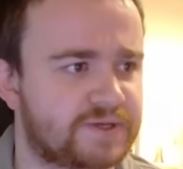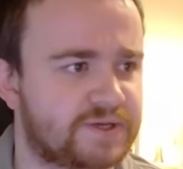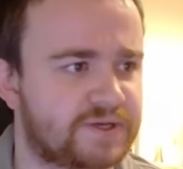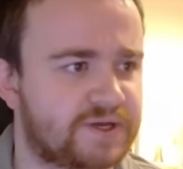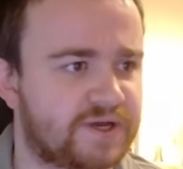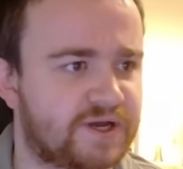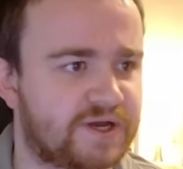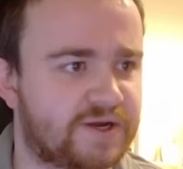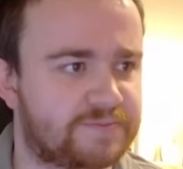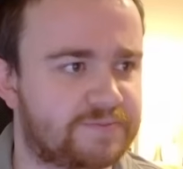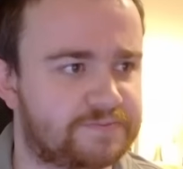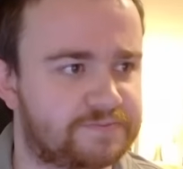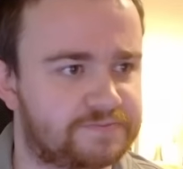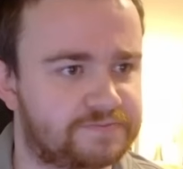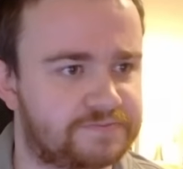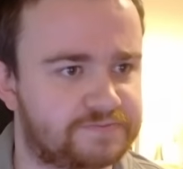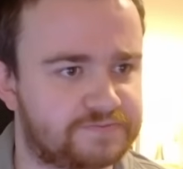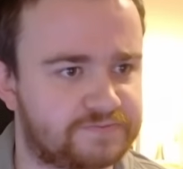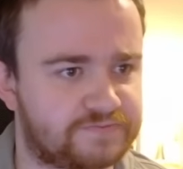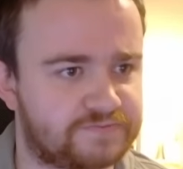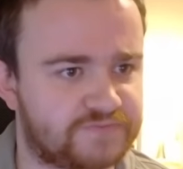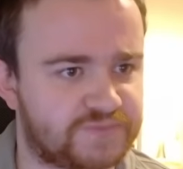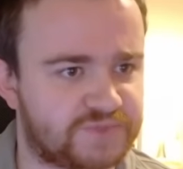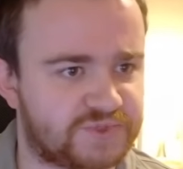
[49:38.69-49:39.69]

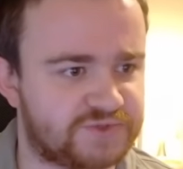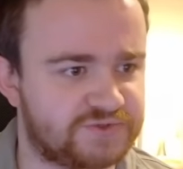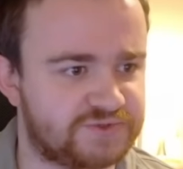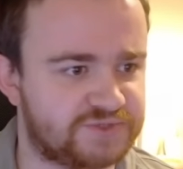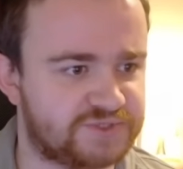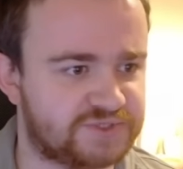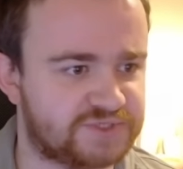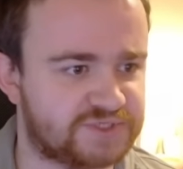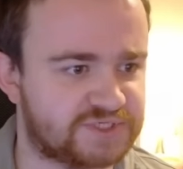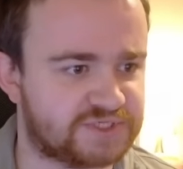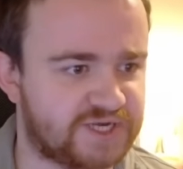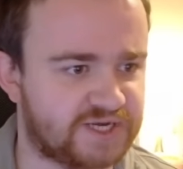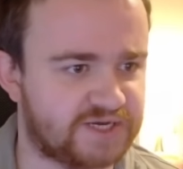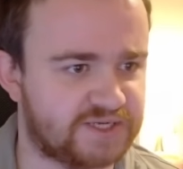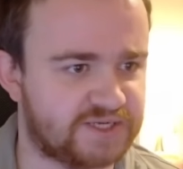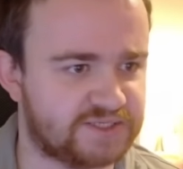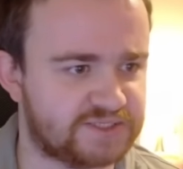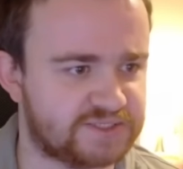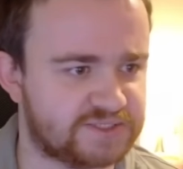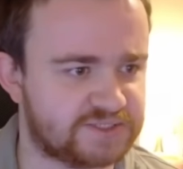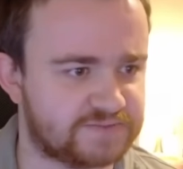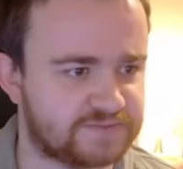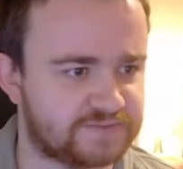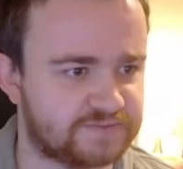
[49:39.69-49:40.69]
Reduce his
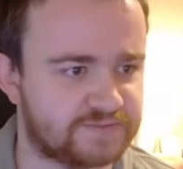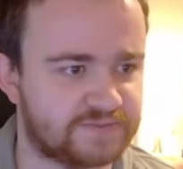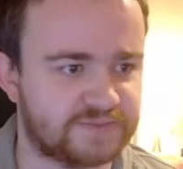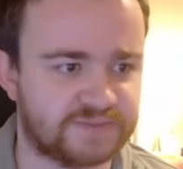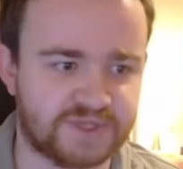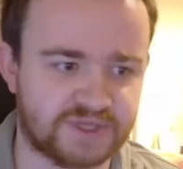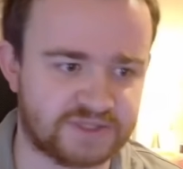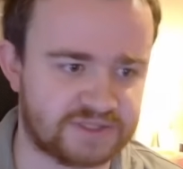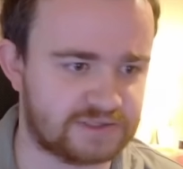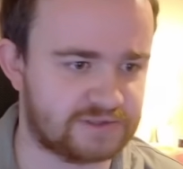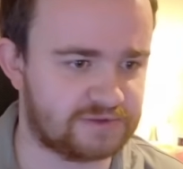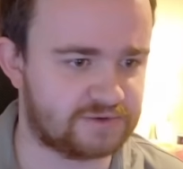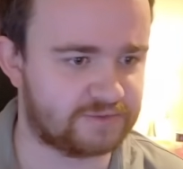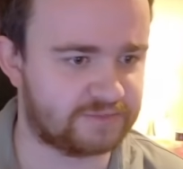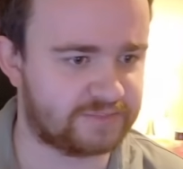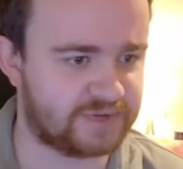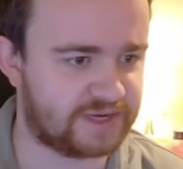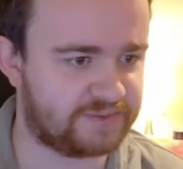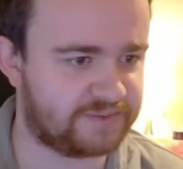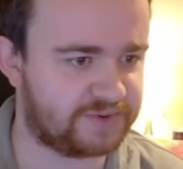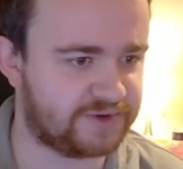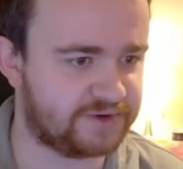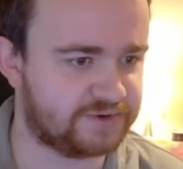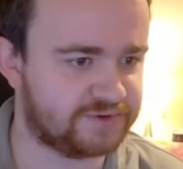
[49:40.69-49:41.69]
hand. Another Lorn
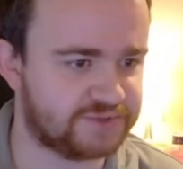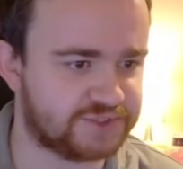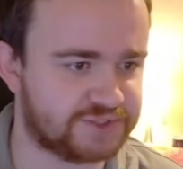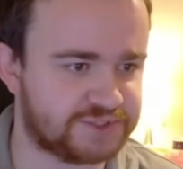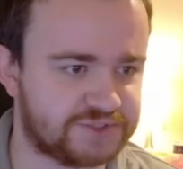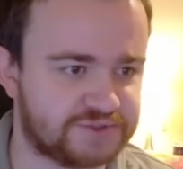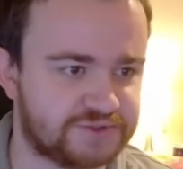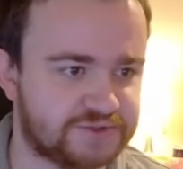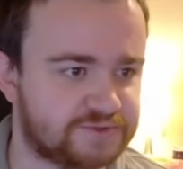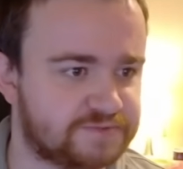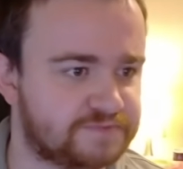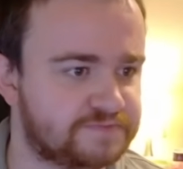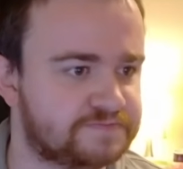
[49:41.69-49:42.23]
Beppo, sure.